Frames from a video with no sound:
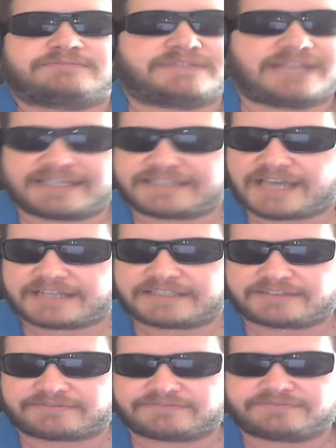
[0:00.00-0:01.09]
That's
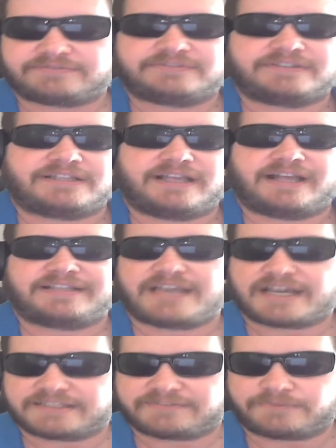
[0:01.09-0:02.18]
active. That's
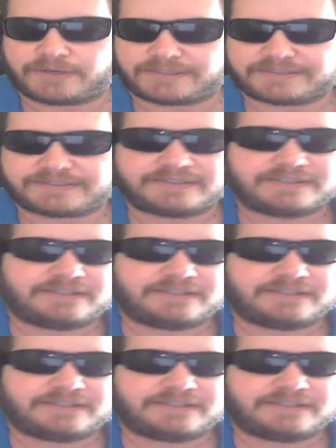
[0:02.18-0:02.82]
active voice.